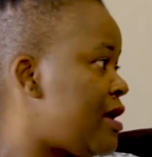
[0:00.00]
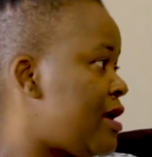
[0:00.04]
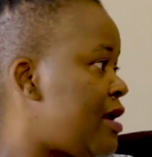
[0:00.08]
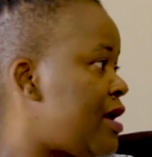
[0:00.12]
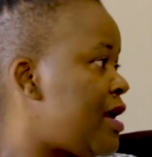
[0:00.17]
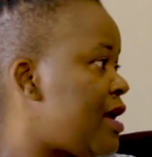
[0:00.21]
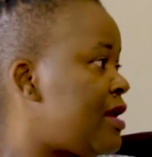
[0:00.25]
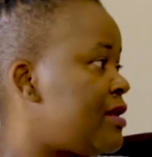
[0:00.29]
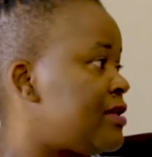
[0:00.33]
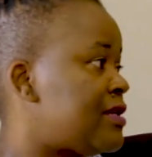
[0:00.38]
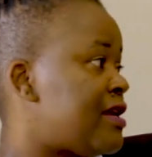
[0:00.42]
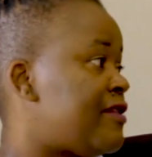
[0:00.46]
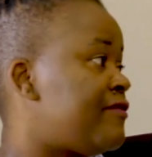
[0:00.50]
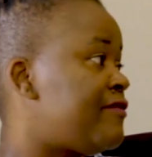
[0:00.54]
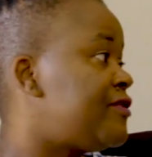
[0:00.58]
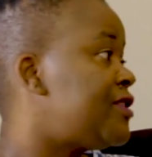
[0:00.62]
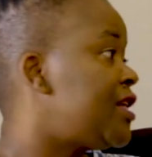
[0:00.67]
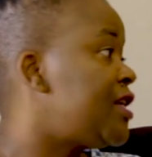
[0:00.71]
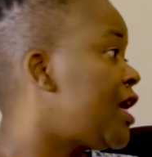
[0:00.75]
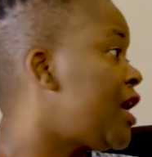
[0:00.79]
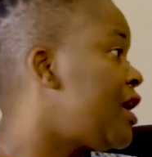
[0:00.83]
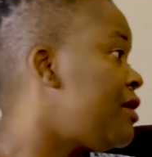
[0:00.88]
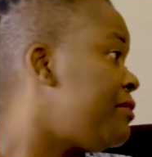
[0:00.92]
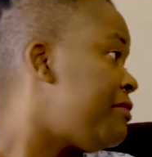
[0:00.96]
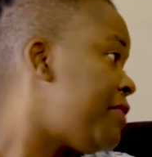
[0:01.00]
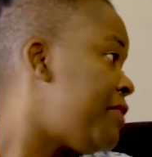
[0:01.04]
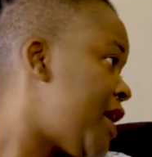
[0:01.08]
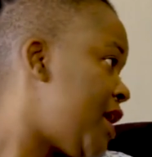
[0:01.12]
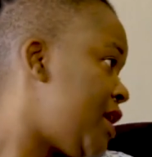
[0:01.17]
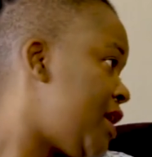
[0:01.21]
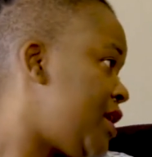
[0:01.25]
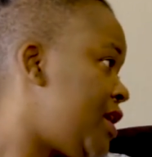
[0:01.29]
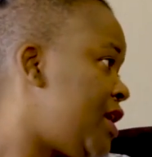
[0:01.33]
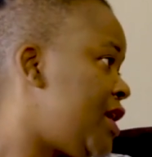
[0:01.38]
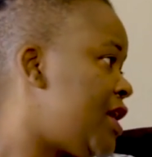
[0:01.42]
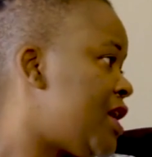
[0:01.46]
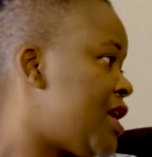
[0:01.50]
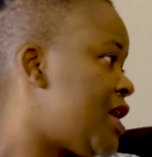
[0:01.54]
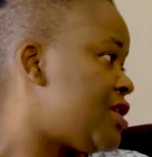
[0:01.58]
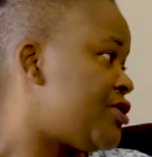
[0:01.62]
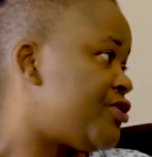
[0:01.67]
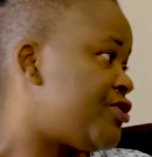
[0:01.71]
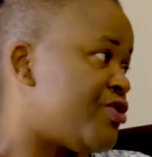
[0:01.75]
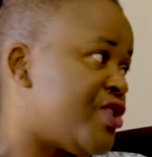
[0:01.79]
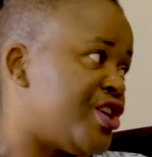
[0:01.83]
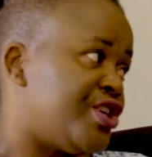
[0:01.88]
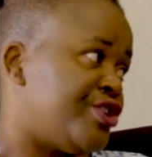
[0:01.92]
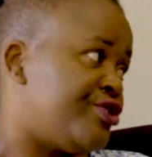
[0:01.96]
And I've taken
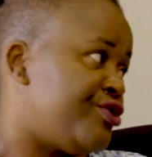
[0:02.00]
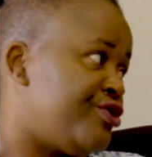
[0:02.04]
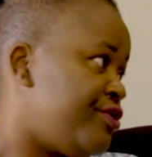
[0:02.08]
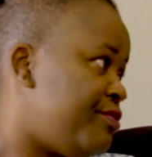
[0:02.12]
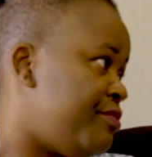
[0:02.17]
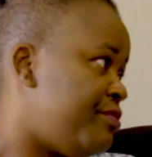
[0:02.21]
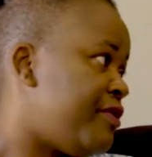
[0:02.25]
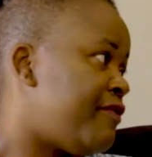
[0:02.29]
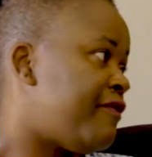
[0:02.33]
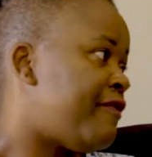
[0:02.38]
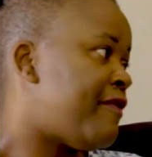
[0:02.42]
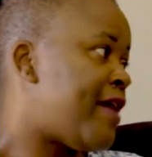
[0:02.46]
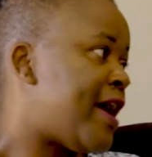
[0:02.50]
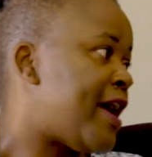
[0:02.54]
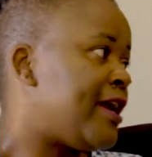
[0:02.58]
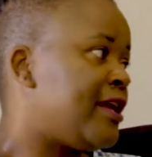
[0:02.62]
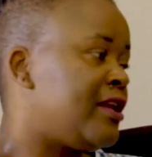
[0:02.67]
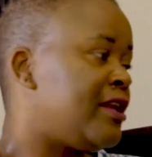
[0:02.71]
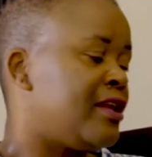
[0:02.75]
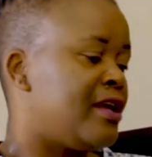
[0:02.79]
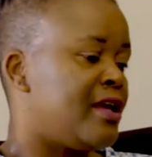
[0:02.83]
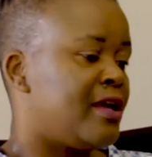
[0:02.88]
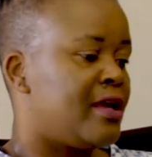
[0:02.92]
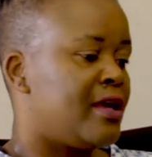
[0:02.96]
painkillers, so I should be fine.